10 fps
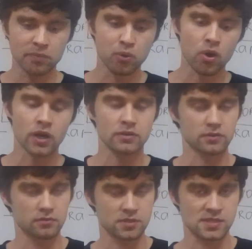report
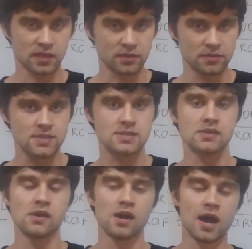since
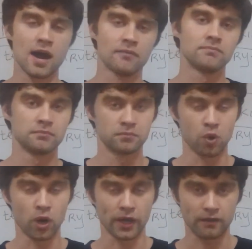
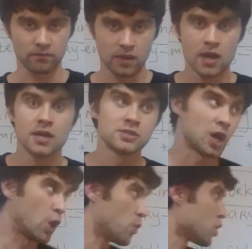morning.
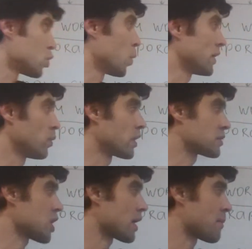So when you want
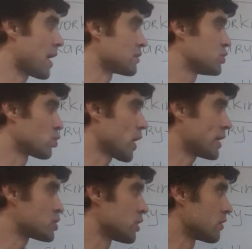to talk about
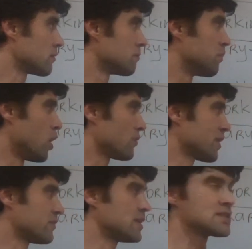duration, both
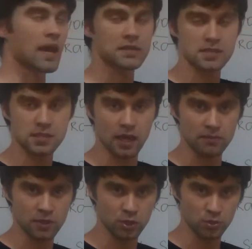of these tenses can
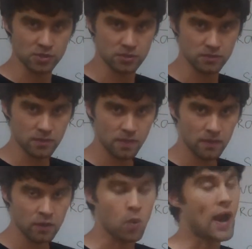be used
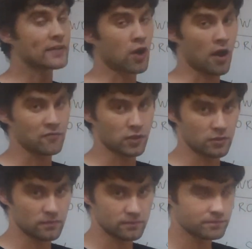quite
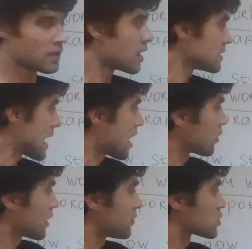often.
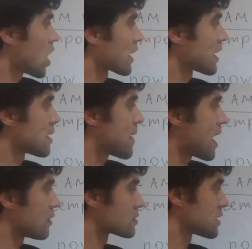Now, if you're talking
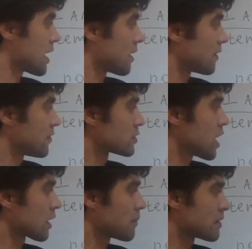
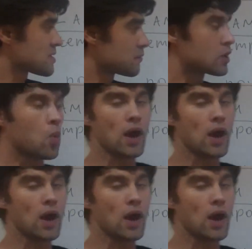about some